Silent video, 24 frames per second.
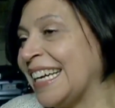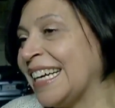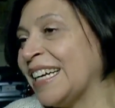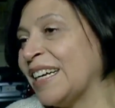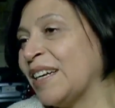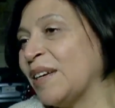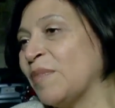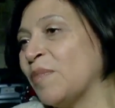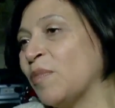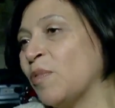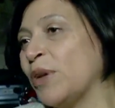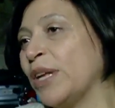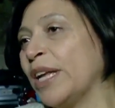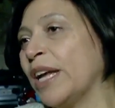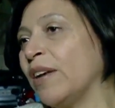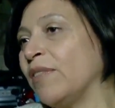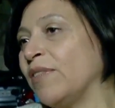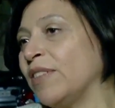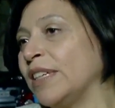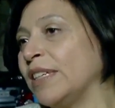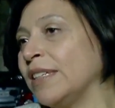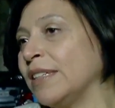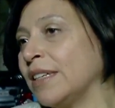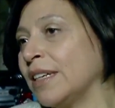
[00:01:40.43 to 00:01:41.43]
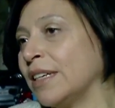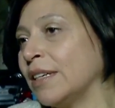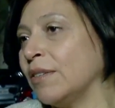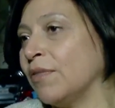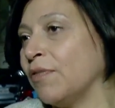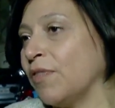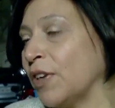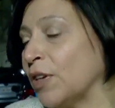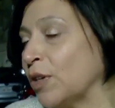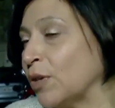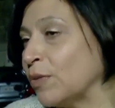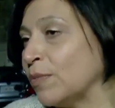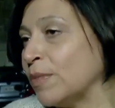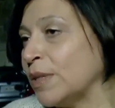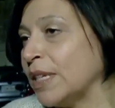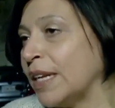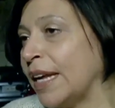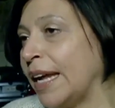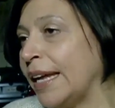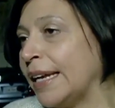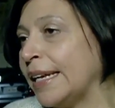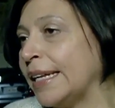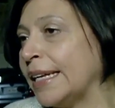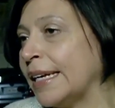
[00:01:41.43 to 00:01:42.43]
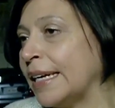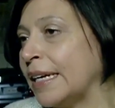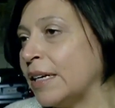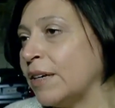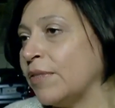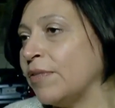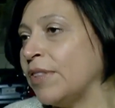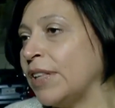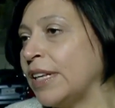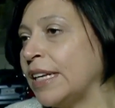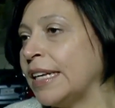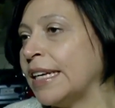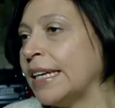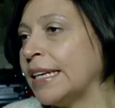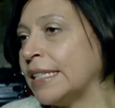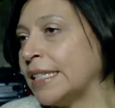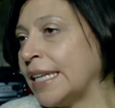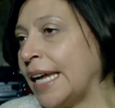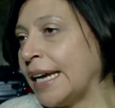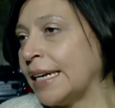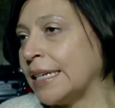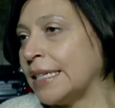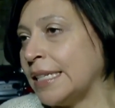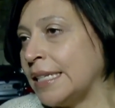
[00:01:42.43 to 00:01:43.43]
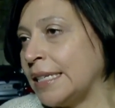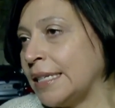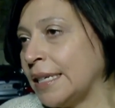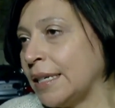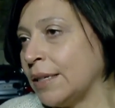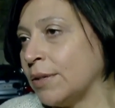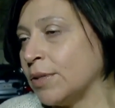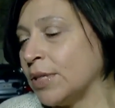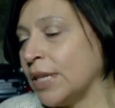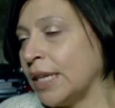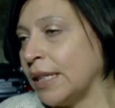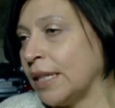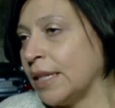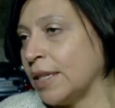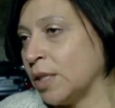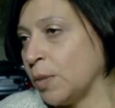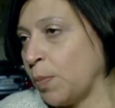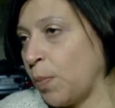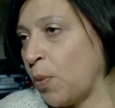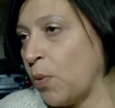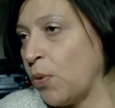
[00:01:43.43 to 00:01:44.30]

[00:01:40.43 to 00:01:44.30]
Um, we haven't confirmed any of the exact details at this